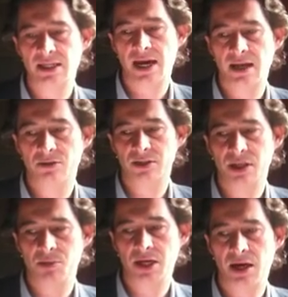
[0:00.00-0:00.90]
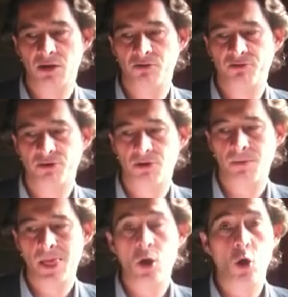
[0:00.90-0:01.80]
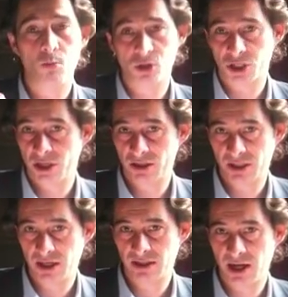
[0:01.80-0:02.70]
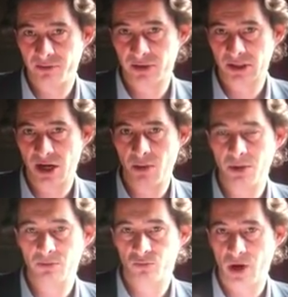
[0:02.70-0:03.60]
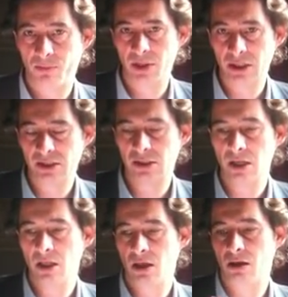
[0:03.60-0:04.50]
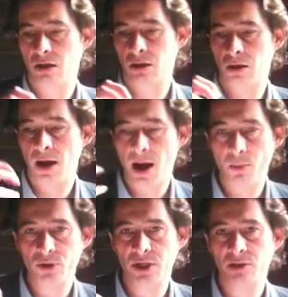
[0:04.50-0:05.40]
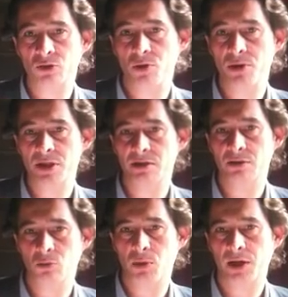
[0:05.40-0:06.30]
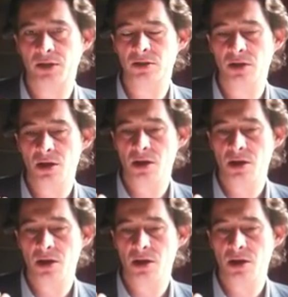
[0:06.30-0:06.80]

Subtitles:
that had the same kind of homogeneity at harvest time, ripeness, harmony and creaminess on the palate.